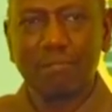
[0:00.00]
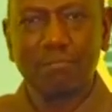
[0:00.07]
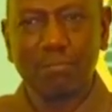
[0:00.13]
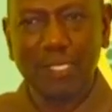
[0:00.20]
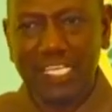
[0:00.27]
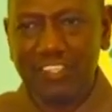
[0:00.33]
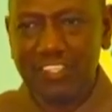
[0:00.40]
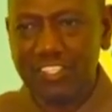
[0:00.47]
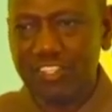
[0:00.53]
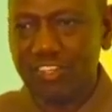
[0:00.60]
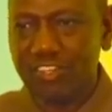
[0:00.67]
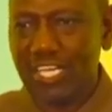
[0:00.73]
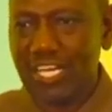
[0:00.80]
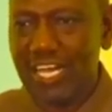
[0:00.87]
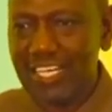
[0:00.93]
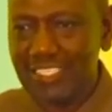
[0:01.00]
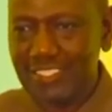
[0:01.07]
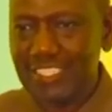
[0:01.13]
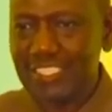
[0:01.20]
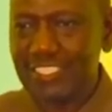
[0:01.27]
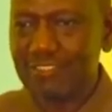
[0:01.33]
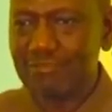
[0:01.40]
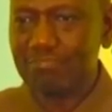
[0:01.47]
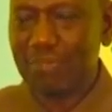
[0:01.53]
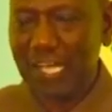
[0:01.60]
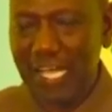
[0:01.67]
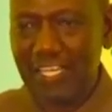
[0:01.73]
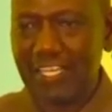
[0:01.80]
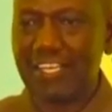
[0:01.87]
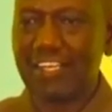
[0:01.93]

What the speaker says: billion asset bank,